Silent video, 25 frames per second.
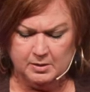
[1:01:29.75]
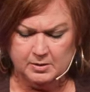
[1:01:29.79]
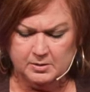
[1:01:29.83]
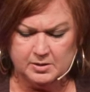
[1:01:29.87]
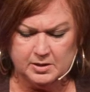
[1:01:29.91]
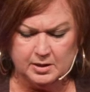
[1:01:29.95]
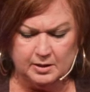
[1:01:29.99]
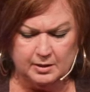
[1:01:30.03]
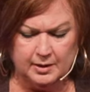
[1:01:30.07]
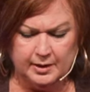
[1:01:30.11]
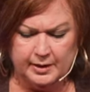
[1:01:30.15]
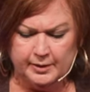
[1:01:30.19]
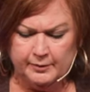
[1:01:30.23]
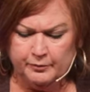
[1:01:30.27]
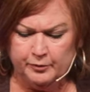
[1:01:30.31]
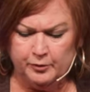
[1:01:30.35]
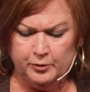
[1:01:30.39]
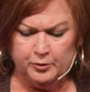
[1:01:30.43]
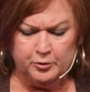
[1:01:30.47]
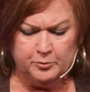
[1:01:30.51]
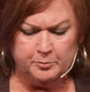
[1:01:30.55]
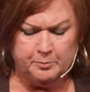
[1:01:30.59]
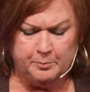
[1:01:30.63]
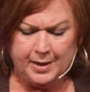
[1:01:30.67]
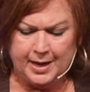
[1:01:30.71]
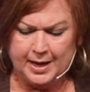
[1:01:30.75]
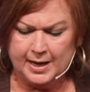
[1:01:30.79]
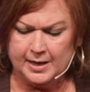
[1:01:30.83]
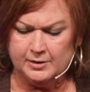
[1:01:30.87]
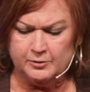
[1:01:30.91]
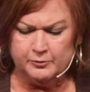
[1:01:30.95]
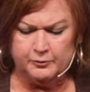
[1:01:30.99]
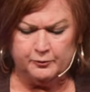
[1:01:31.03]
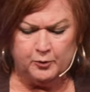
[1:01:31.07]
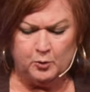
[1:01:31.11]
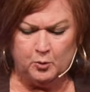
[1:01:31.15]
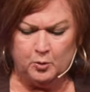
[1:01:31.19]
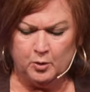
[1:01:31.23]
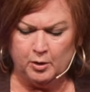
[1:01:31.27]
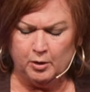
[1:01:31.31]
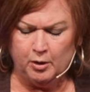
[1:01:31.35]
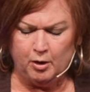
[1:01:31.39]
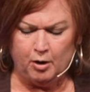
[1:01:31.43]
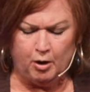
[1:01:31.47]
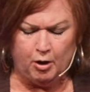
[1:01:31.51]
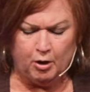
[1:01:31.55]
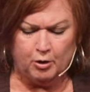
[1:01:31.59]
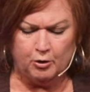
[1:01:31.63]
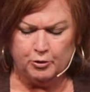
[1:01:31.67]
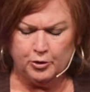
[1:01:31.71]
delivered, paid for,
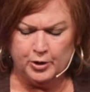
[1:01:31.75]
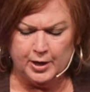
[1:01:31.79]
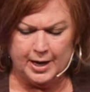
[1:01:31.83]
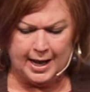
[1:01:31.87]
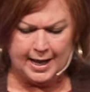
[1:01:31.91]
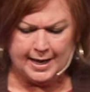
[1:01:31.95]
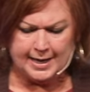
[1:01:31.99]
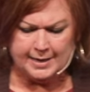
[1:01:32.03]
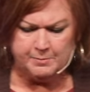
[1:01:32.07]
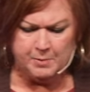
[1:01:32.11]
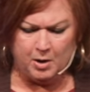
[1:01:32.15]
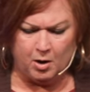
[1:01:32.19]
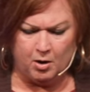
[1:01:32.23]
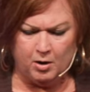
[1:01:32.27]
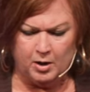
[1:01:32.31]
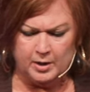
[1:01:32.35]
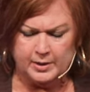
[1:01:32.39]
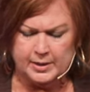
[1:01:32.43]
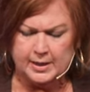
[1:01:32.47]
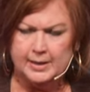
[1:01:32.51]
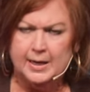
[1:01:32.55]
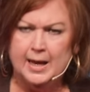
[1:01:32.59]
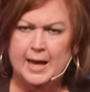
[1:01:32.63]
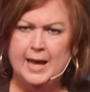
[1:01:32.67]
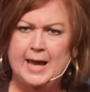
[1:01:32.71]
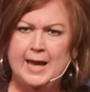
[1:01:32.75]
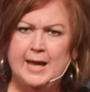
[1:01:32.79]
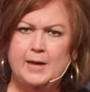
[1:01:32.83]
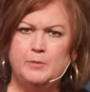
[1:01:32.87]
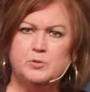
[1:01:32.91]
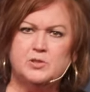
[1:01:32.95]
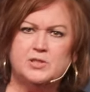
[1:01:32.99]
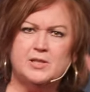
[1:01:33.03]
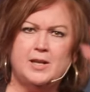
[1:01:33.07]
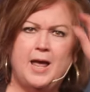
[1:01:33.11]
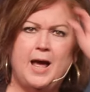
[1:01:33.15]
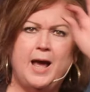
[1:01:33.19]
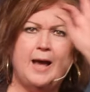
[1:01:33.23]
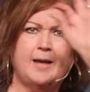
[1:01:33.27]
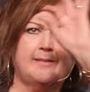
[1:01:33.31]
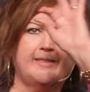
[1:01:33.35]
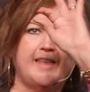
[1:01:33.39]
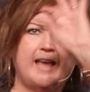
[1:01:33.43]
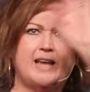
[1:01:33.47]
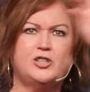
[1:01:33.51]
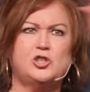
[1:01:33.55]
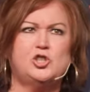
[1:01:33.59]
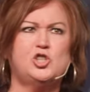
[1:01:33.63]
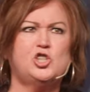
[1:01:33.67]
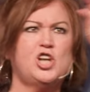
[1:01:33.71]
her name on it, it was like
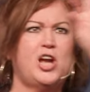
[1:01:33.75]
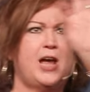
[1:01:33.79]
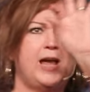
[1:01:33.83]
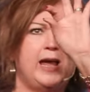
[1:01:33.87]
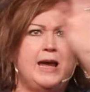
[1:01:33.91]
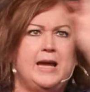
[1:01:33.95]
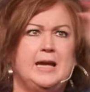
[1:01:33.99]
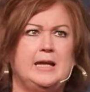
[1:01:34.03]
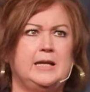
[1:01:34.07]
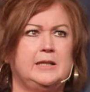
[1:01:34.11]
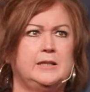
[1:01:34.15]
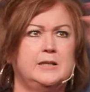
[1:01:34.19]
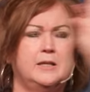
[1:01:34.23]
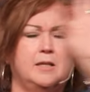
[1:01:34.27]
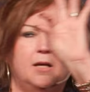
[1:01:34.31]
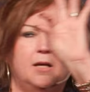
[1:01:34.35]
that chain